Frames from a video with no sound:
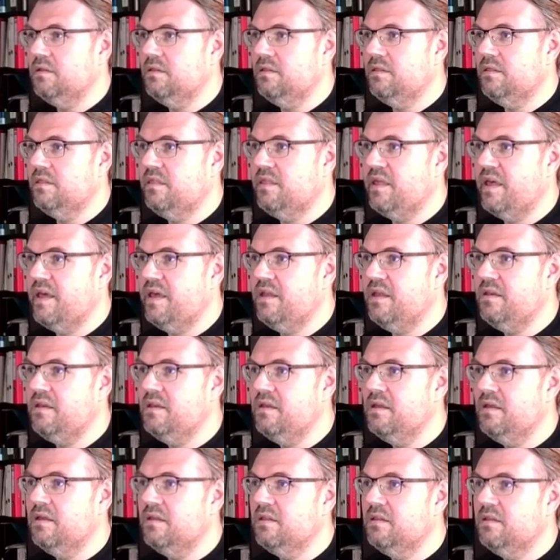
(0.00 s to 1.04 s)
than
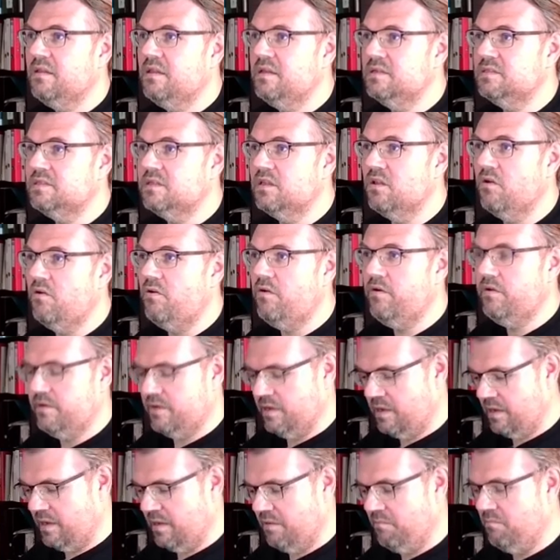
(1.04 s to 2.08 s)
this learn
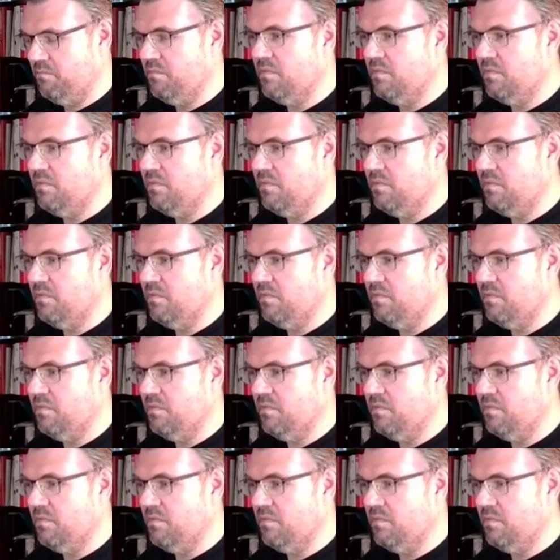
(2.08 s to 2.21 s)
time.